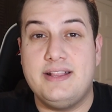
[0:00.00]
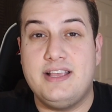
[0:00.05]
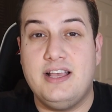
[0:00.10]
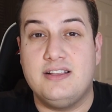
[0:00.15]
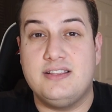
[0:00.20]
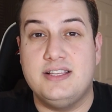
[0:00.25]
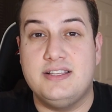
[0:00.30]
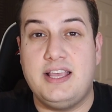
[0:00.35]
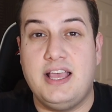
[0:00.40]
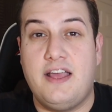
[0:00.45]

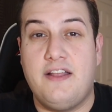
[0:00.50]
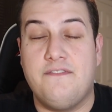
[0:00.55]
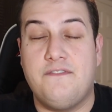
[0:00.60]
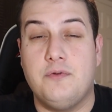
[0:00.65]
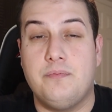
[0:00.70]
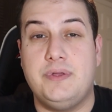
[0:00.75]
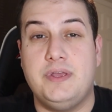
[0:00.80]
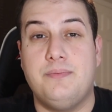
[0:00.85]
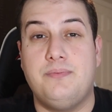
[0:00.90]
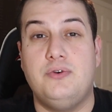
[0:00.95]
Delta-10 for
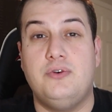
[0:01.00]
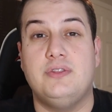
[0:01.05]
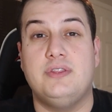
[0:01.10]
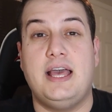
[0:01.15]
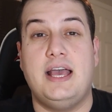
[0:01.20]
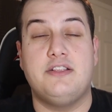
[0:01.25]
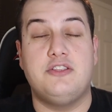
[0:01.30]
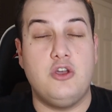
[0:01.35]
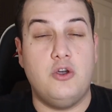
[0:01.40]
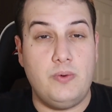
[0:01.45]
people
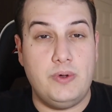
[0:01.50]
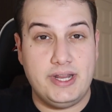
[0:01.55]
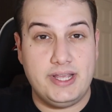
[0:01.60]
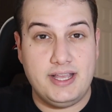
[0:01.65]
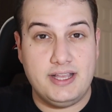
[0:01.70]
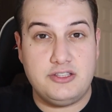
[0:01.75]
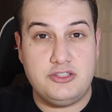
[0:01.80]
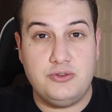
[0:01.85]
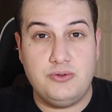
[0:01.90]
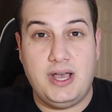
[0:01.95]
that don't want to
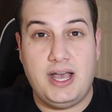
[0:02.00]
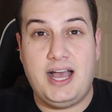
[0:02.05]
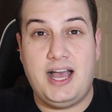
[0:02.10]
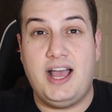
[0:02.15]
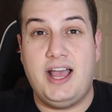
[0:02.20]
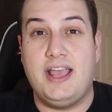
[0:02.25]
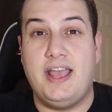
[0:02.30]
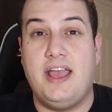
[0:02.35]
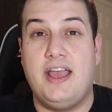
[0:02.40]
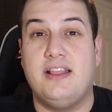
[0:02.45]
get too
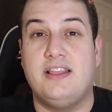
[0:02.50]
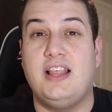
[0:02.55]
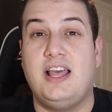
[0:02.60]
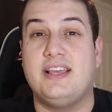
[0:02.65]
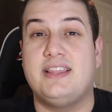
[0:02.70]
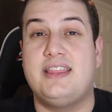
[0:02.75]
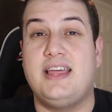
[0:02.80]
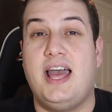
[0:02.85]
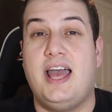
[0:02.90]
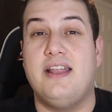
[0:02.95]
high and
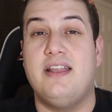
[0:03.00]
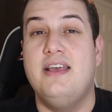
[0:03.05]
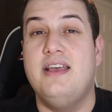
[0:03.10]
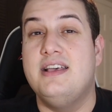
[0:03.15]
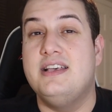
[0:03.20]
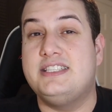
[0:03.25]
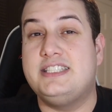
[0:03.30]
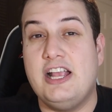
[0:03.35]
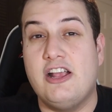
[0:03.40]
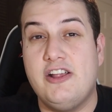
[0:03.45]
like that
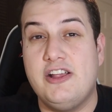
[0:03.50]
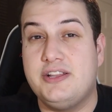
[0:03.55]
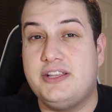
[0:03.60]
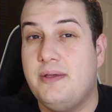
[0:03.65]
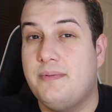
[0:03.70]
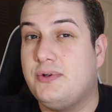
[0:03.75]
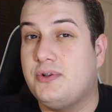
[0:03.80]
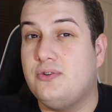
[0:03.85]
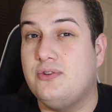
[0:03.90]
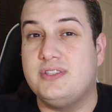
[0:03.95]

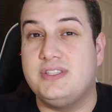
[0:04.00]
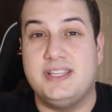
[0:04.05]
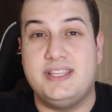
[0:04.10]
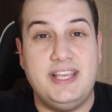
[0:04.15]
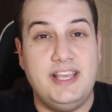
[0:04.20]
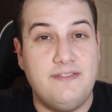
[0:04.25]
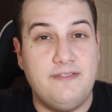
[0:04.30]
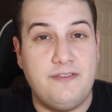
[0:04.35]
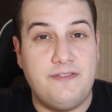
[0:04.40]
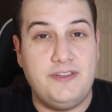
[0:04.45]
stereotypical
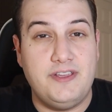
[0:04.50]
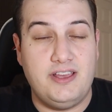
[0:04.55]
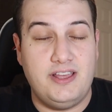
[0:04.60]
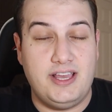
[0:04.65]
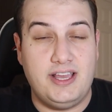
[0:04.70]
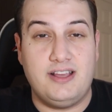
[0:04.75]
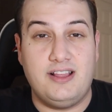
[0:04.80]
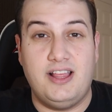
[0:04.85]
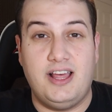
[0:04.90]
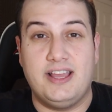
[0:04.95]
sativa
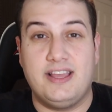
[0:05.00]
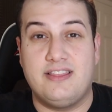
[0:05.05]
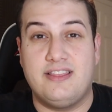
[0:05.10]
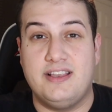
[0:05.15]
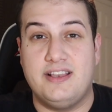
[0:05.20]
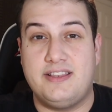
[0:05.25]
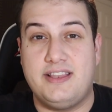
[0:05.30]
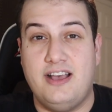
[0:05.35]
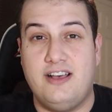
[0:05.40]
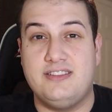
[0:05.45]
feeling. Like the
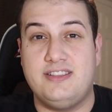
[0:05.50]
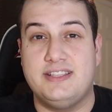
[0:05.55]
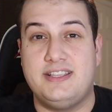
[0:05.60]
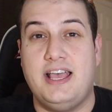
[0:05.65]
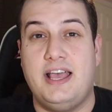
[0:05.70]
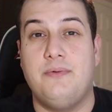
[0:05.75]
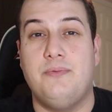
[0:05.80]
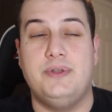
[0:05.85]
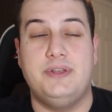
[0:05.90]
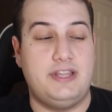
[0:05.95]

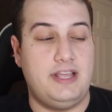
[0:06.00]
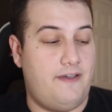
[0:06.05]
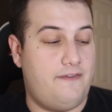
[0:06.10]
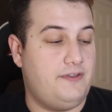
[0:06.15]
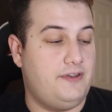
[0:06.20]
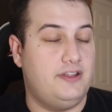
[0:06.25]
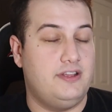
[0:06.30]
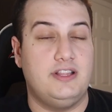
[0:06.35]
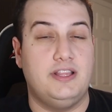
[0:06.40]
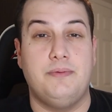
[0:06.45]
Delta-10 would
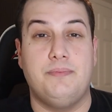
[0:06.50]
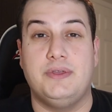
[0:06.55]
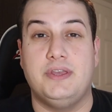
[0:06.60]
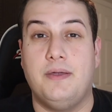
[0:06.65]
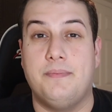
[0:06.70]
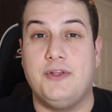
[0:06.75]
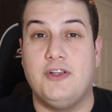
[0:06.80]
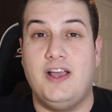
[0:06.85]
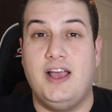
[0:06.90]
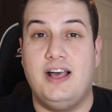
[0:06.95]
definitely be
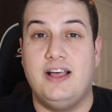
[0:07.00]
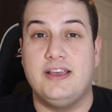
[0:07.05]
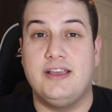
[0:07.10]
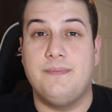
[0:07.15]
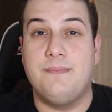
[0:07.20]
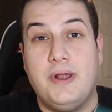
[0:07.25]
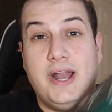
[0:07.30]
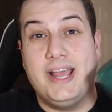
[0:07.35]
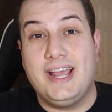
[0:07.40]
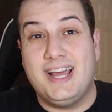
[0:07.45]
up your alley.
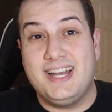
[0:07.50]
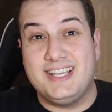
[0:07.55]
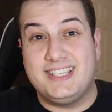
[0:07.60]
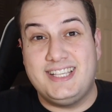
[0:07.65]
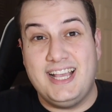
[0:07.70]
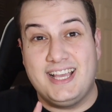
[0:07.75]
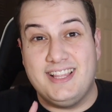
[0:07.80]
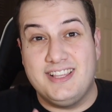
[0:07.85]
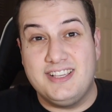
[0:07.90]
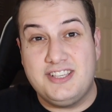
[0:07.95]
But I gotta
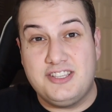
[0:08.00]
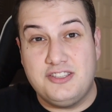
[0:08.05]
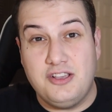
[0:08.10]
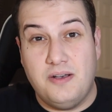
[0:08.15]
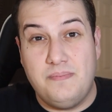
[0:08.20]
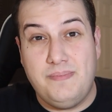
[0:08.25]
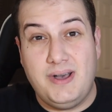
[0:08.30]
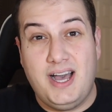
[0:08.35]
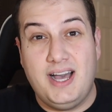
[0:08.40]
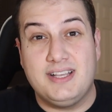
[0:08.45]
say, this
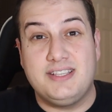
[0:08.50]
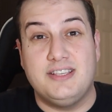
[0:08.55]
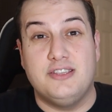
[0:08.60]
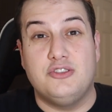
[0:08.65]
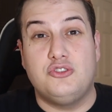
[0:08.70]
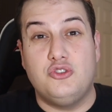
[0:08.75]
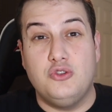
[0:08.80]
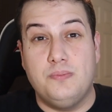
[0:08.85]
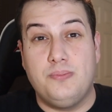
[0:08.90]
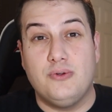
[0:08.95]
sub box
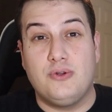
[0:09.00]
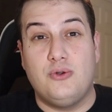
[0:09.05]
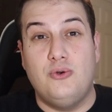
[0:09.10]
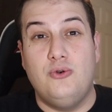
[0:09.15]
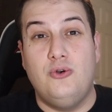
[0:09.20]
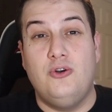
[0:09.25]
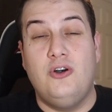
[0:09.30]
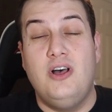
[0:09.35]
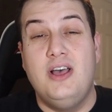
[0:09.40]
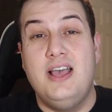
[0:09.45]
is super
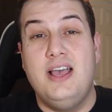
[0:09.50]
cool,